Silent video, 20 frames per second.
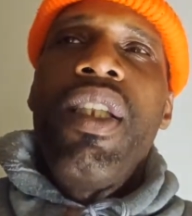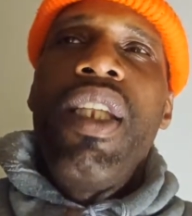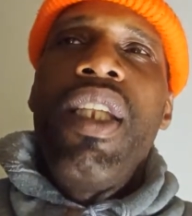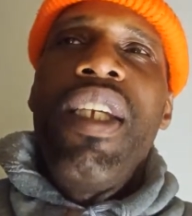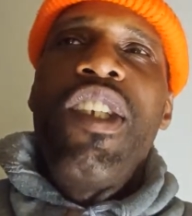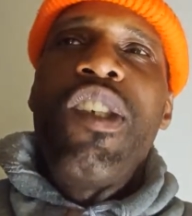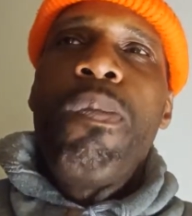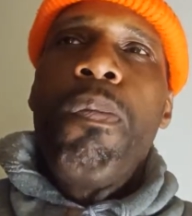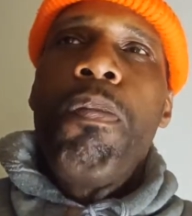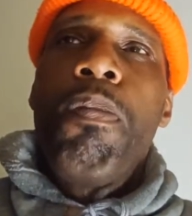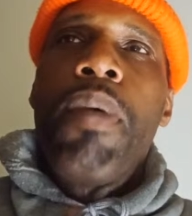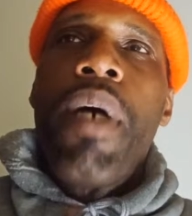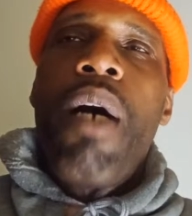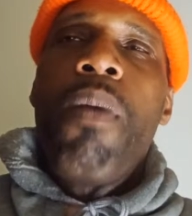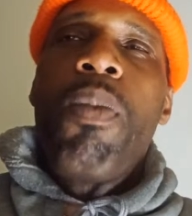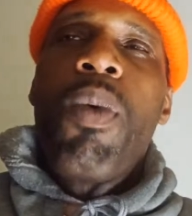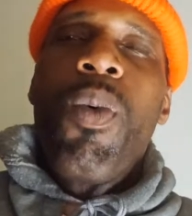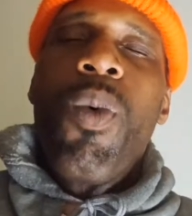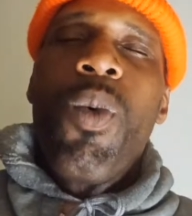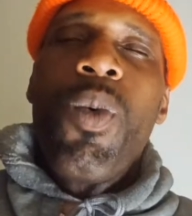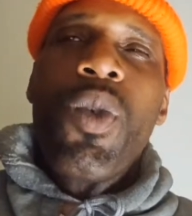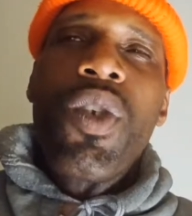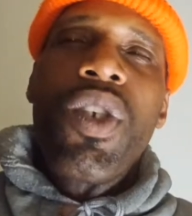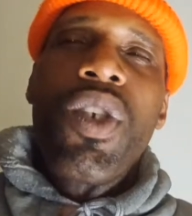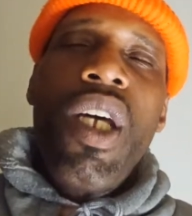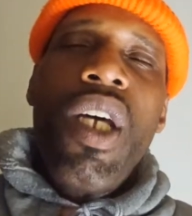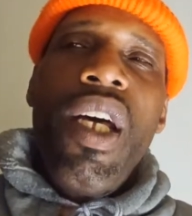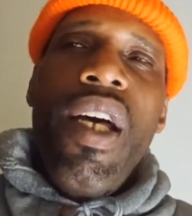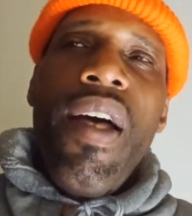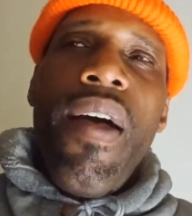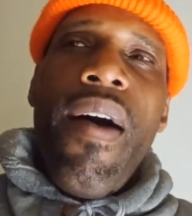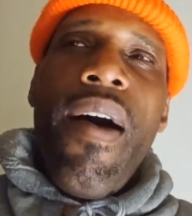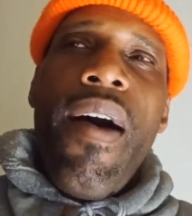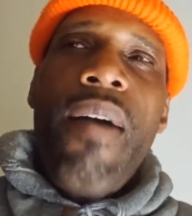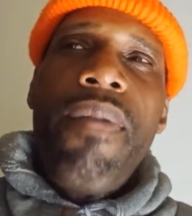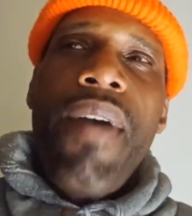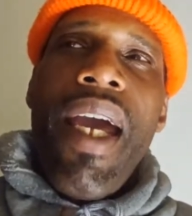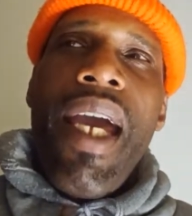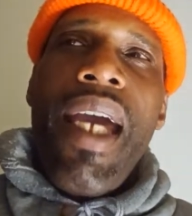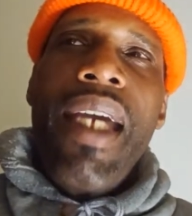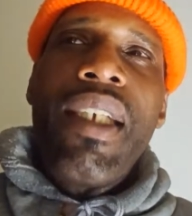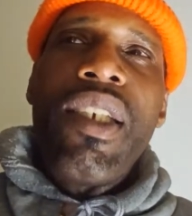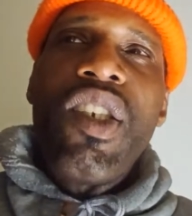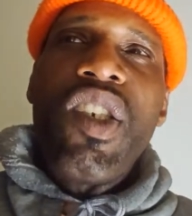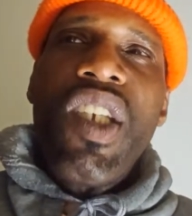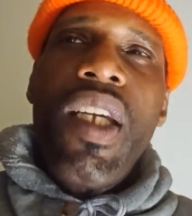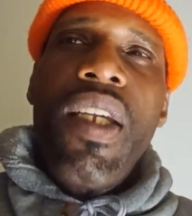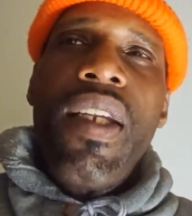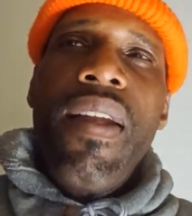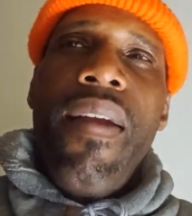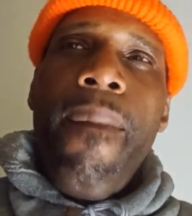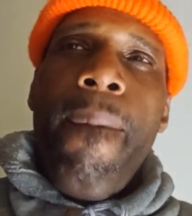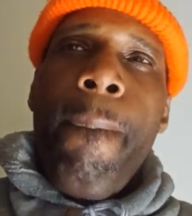bubbles of exit